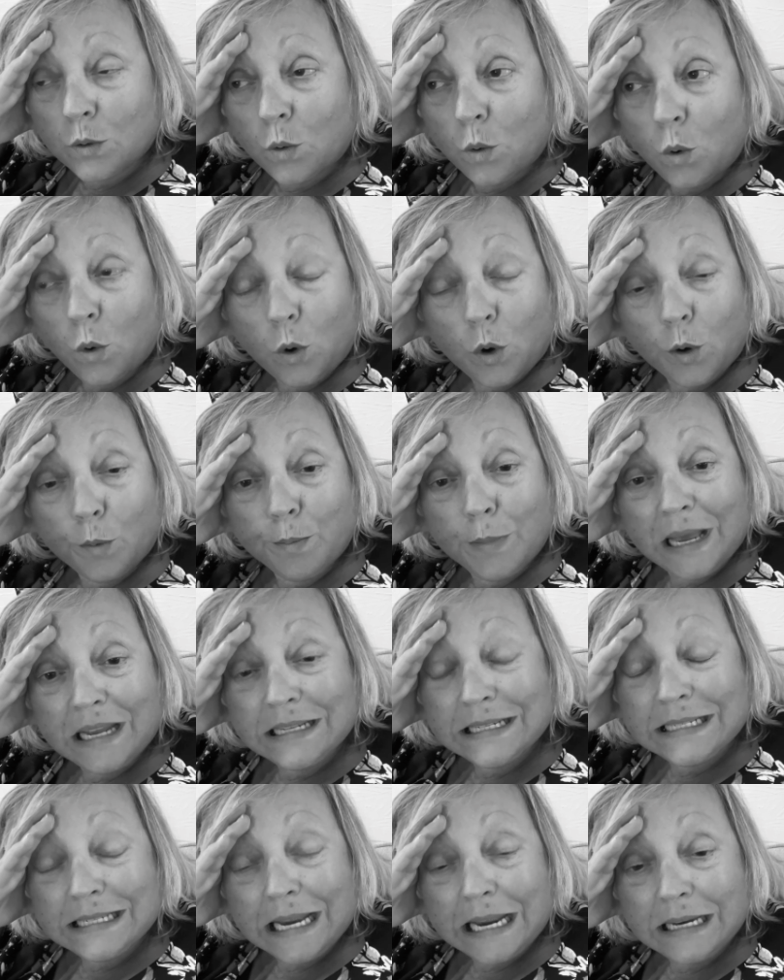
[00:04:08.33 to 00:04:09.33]
or
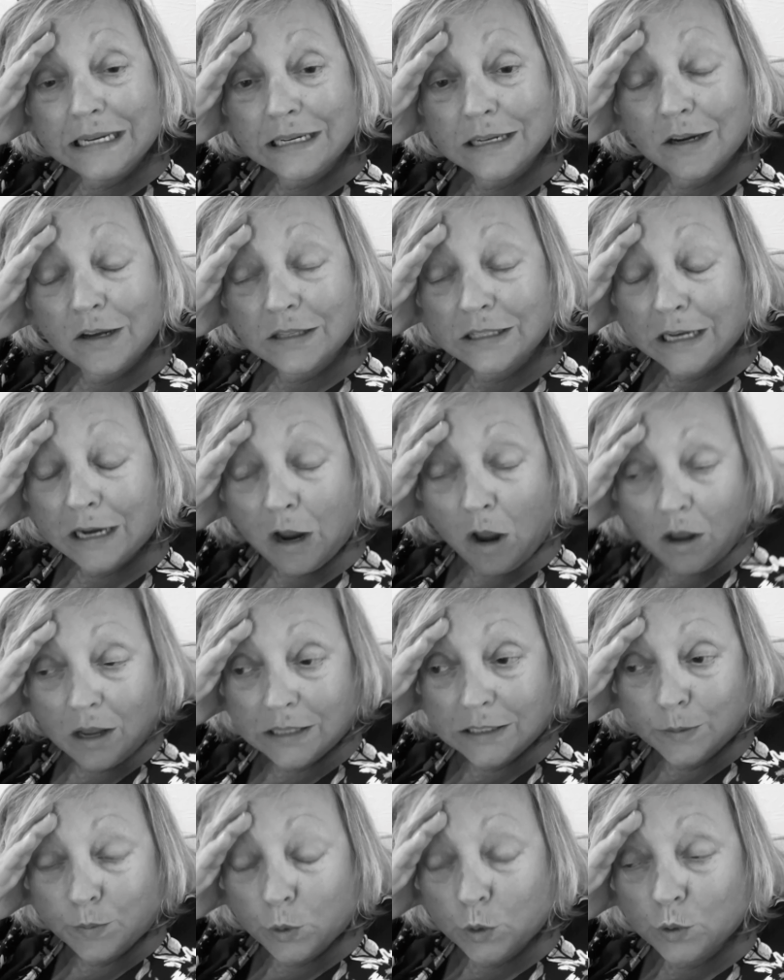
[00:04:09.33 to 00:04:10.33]
meditated on the
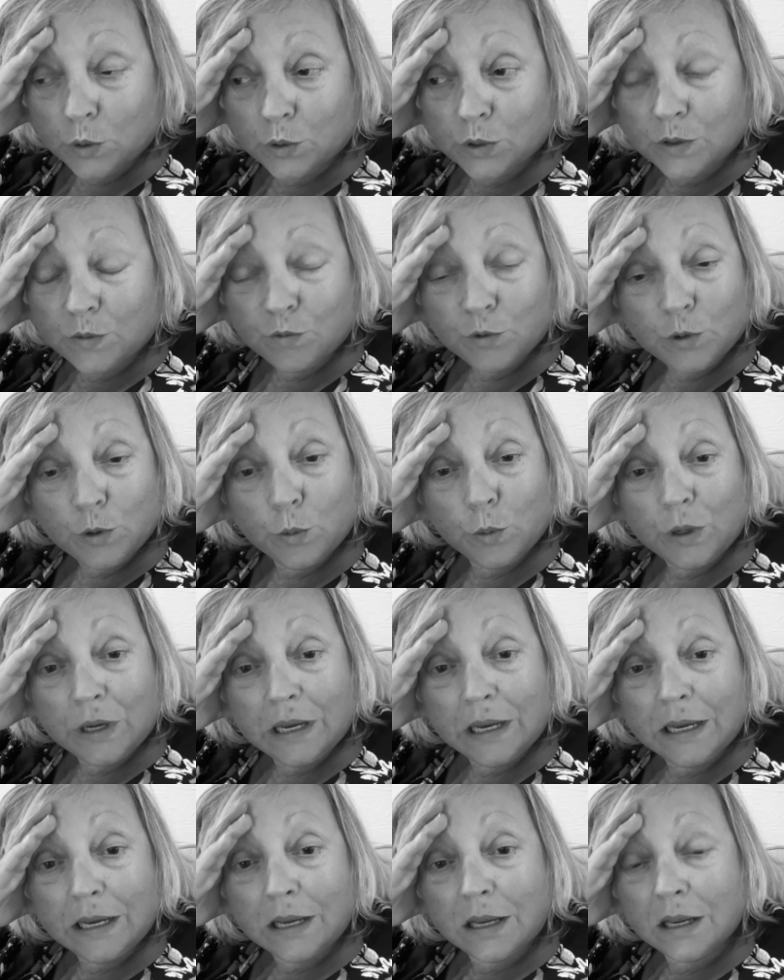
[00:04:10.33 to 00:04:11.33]
Gospels for the
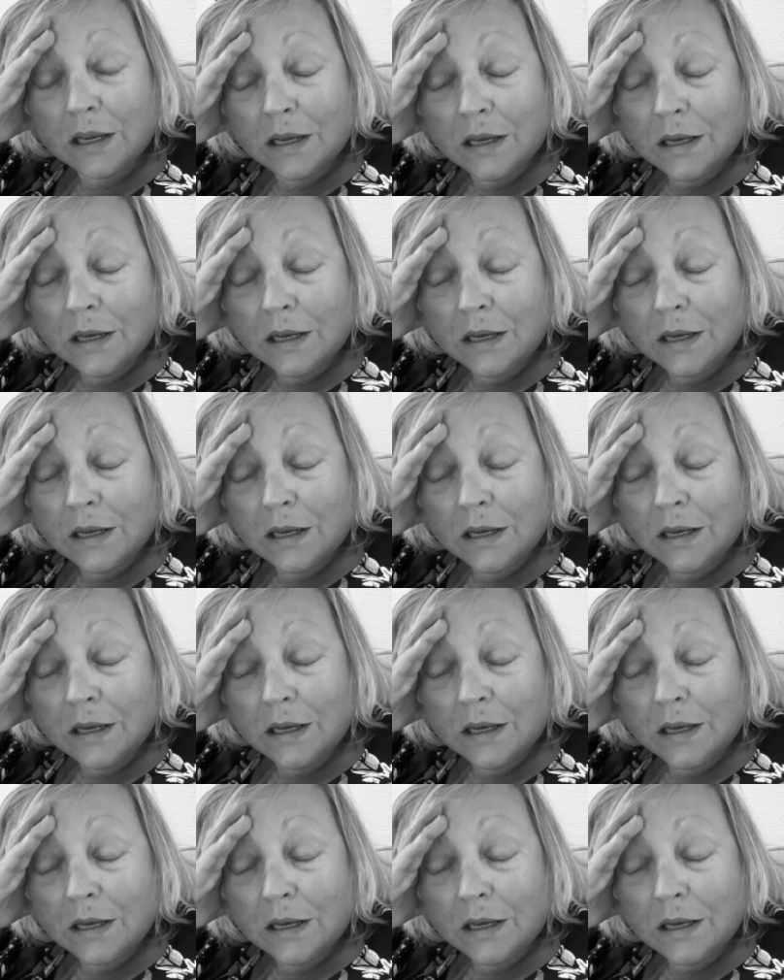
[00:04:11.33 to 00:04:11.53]
week